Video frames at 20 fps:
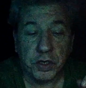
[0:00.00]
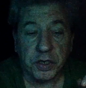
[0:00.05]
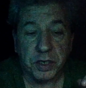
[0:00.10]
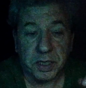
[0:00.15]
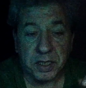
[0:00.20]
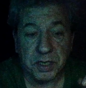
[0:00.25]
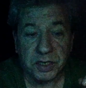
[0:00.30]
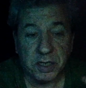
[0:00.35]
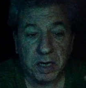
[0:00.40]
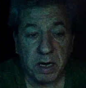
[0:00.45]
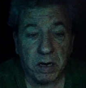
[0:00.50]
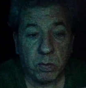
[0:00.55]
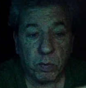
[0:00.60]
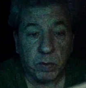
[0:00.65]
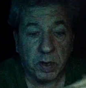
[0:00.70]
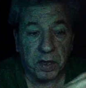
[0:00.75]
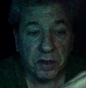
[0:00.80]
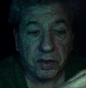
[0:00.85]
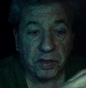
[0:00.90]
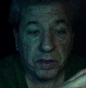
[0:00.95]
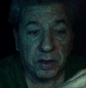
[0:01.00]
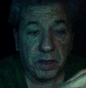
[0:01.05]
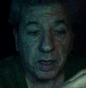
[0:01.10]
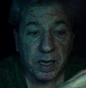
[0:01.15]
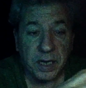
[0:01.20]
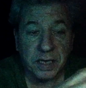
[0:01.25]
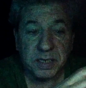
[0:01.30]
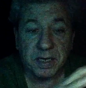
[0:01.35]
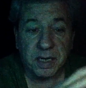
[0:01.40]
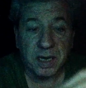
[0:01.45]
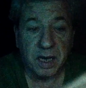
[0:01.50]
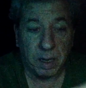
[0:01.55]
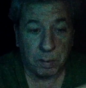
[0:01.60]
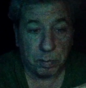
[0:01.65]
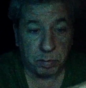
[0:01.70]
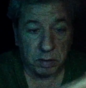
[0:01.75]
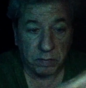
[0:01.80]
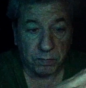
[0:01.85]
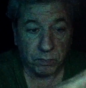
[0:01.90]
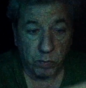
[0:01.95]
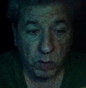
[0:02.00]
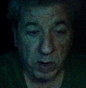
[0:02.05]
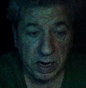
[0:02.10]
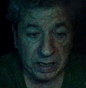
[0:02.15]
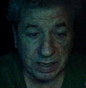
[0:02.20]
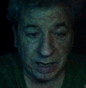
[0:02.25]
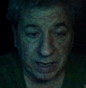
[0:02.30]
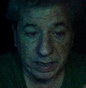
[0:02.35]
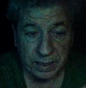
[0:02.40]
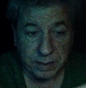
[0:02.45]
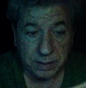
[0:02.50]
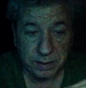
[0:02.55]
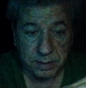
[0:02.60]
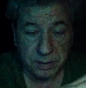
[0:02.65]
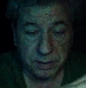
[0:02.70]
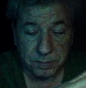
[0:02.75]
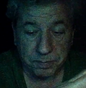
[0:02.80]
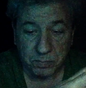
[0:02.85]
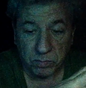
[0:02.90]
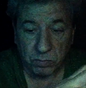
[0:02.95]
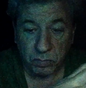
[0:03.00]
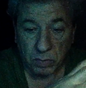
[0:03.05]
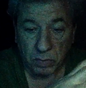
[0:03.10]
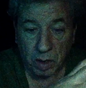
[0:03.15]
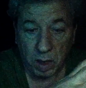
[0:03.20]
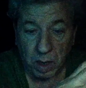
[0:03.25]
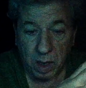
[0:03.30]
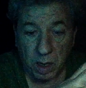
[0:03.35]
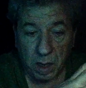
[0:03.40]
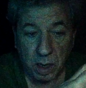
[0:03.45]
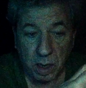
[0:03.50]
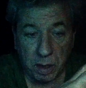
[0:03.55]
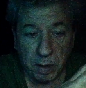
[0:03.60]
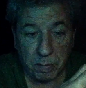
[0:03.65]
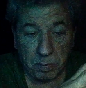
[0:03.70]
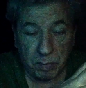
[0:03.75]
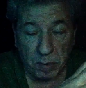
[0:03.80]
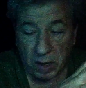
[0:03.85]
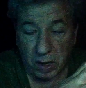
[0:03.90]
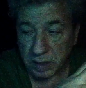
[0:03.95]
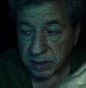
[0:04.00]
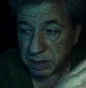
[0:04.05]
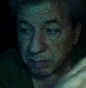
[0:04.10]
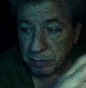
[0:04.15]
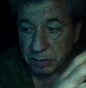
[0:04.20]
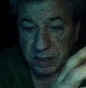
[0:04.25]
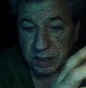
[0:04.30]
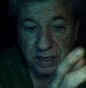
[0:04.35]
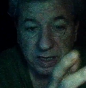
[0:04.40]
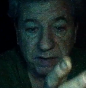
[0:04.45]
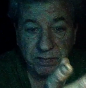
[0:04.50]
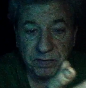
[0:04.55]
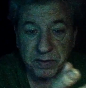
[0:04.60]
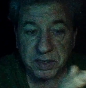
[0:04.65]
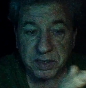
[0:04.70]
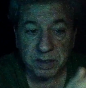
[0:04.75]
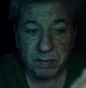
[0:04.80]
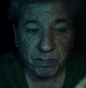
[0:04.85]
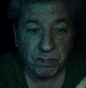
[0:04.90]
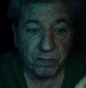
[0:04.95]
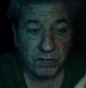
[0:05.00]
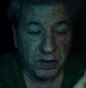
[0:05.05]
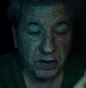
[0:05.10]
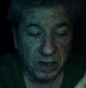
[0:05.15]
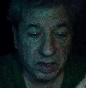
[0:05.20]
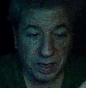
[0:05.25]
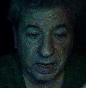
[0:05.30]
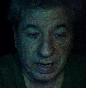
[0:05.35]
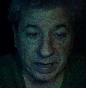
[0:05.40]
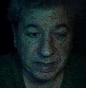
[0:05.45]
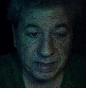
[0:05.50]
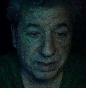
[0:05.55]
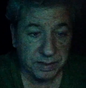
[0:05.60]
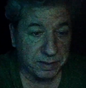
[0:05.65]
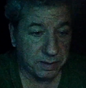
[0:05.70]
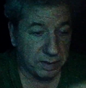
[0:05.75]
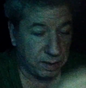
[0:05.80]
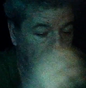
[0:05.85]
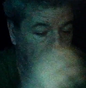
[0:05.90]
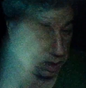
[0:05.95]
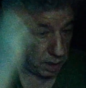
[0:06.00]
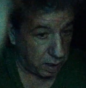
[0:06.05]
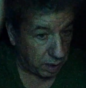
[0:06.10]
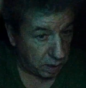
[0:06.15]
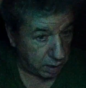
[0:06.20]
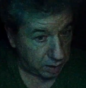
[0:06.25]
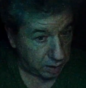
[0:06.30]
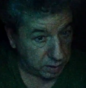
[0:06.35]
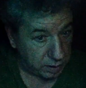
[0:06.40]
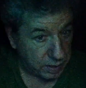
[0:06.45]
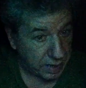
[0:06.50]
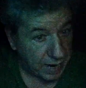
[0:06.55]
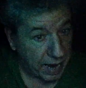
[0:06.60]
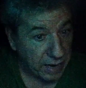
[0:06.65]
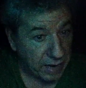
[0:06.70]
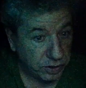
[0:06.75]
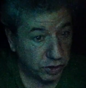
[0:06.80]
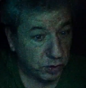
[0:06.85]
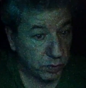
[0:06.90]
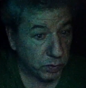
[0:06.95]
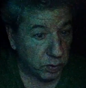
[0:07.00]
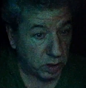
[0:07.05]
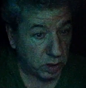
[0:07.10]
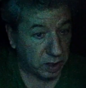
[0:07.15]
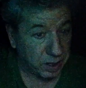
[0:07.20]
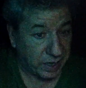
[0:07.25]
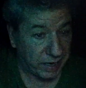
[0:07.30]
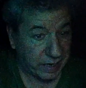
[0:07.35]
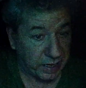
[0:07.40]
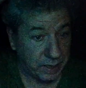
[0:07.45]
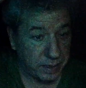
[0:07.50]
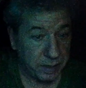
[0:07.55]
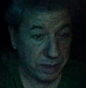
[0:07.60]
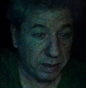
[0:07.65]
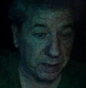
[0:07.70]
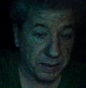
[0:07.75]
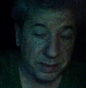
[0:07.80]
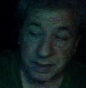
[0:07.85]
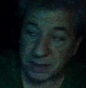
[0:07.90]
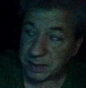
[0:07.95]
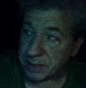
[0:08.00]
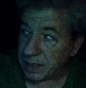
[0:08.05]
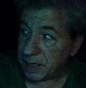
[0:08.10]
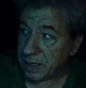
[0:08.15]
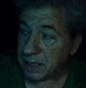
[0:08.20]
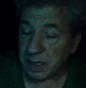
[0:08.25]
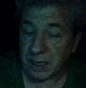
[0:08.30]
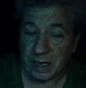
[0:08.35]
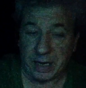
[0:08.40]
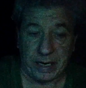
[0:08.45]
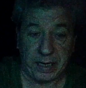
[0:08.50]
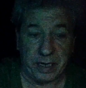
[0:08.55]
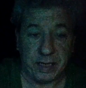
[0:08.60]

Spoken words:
going to start with is a couple of ring lights, possibly even some fill lights, natural light, sunlight,